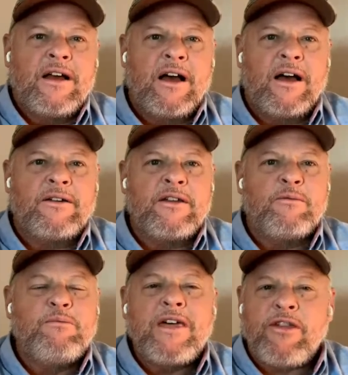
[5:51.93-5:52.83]
uh, you
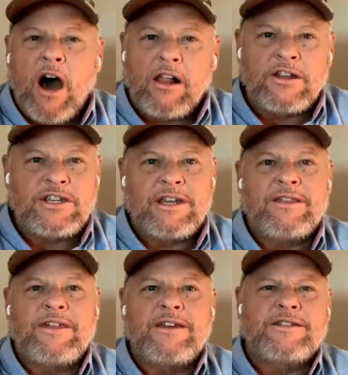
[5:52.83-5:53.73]
know, mythology
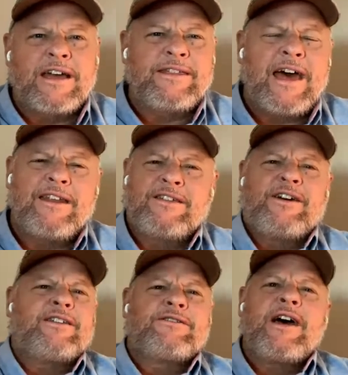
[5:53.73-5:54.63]
and things like that. And I
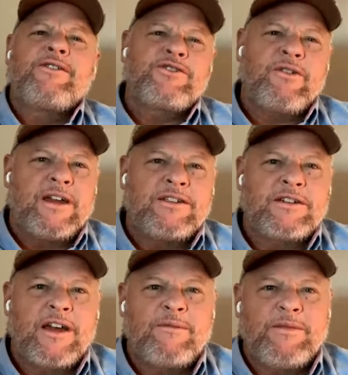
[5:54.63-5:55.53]
thought, how
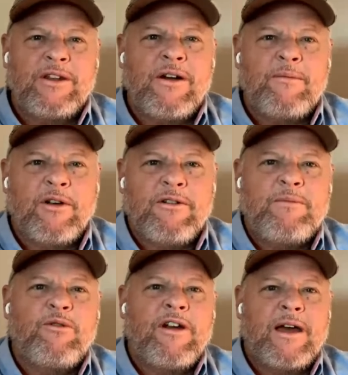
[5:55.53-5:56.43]
strange! I'm, you know, I'm a
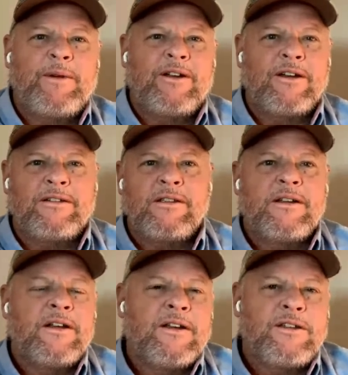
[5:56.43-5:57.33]
Green Beret. I'm here to
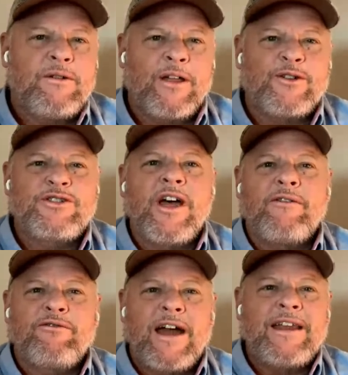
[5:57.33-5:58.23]
do other
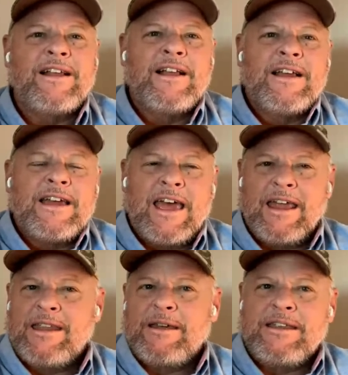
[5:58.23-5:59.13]
stuff, right?
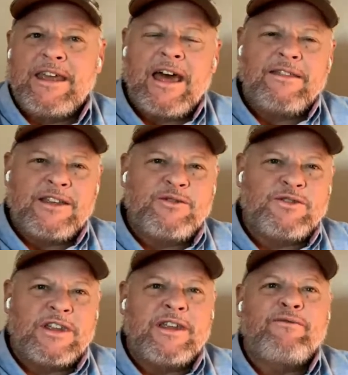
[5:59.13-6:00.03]
And and yet this
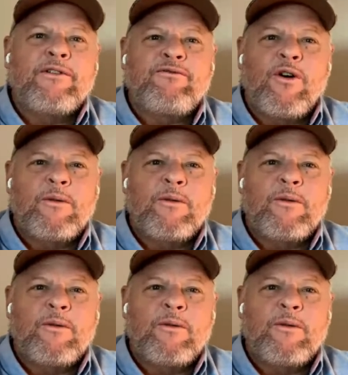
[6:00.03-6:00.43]
was a different